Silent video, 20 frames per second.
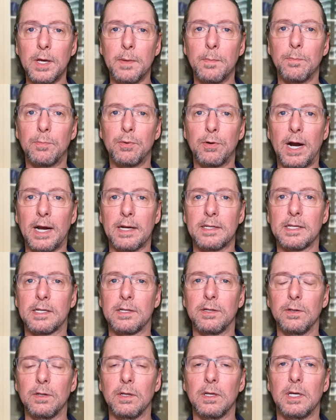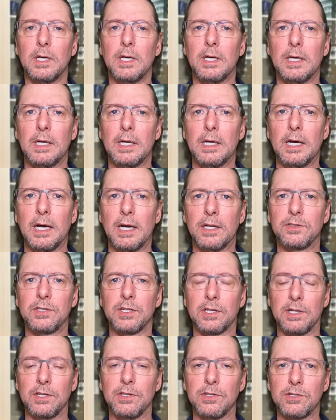impractical
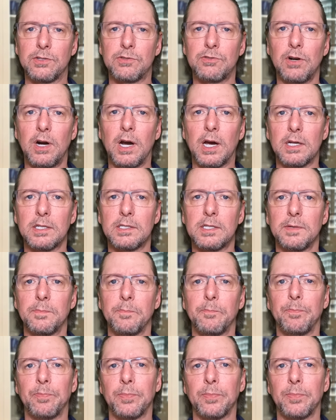to construct.